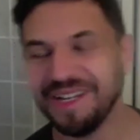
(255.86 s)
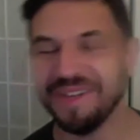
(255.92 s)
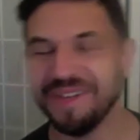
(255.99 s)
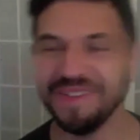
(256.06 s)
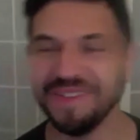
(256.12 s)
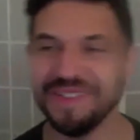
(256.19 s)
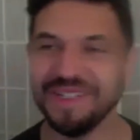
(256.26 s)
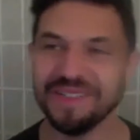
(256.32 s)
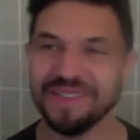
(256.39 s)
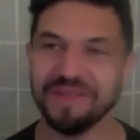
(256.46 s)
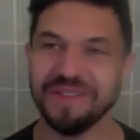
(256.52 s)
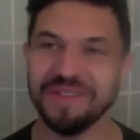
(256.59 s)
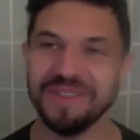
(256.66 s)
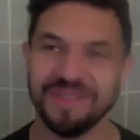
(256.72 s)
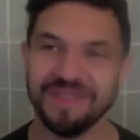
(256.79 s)
and the next
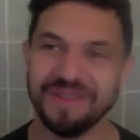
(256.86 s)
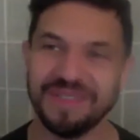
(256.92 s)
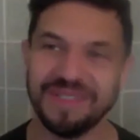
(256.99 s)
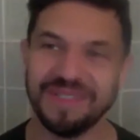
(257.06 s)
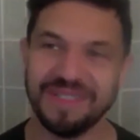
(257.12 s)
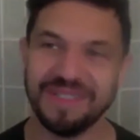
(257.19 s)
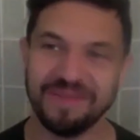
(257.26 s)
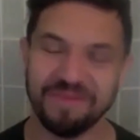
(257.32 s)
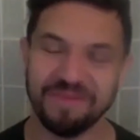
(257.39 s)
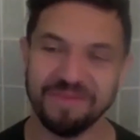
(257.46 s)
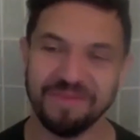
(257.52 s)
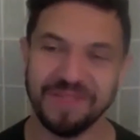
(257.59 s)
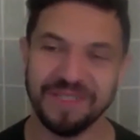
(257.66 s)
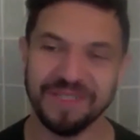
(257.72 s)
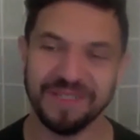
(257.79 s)
one is is
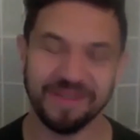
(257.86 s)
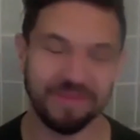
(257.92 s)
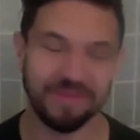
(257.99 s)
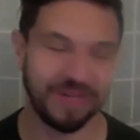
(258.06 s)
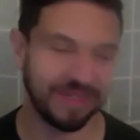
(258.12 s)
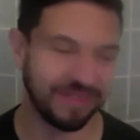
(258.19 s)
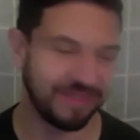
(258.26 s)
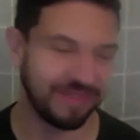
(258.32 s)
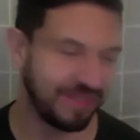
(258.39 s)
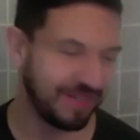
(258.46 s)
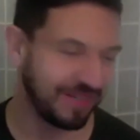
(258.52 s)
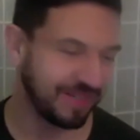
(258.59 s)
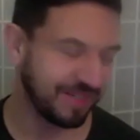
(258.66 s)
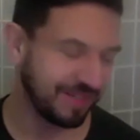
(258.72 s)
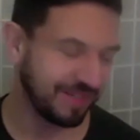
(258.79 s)
mainly about a
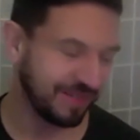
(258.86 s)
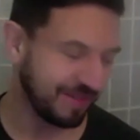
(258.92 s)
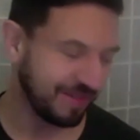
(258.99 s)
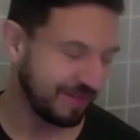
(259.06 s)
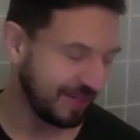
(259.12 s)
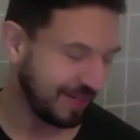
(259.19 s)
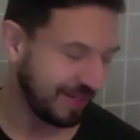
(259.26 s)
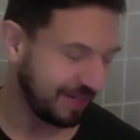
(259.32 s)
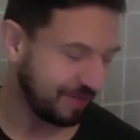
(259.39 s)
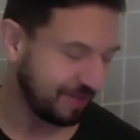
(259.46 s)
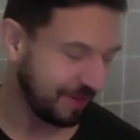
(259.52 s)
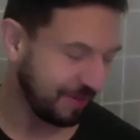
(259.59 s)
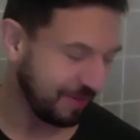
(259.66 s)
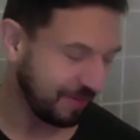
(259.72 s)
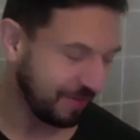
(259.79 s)
duck. So I got
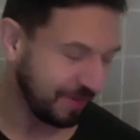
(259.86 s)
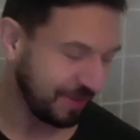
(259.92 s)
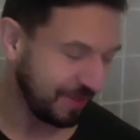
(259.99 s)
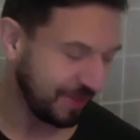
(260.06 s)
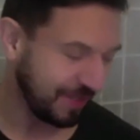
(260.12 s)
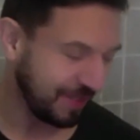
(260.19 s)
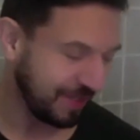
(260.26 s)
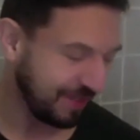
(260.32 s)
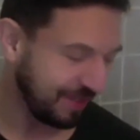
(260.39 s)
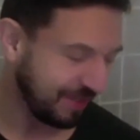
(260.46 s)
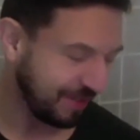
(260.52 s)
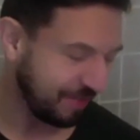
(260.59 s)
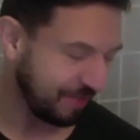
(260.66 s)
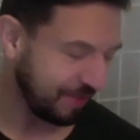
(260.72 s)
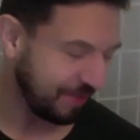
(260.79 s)
away from the chickens
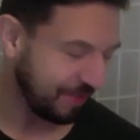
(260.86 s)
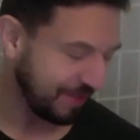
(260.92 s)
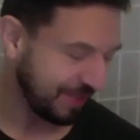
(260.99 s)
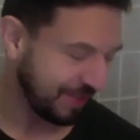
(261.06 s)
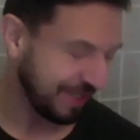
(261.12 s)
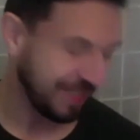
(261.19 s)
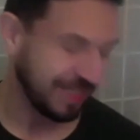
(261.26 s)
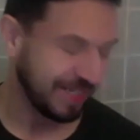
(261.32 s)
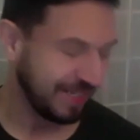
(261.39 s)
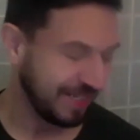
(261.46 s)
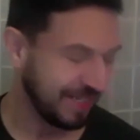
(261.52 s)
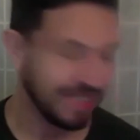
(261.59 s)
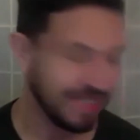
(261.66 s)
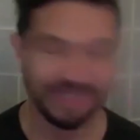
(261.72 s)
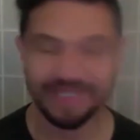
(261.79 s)
somewhat
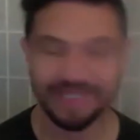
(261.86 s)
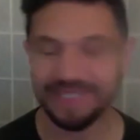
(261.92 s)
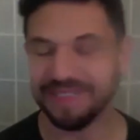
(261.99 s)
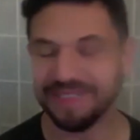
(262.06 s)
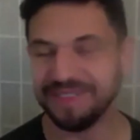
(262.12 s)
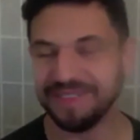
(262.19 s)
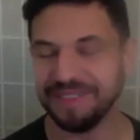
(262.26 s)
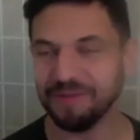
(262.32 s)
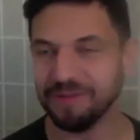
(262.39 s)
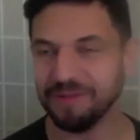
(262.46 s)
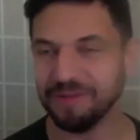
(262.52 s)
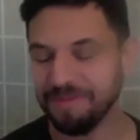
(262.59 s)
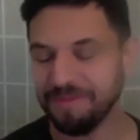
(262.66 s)
in the sequel.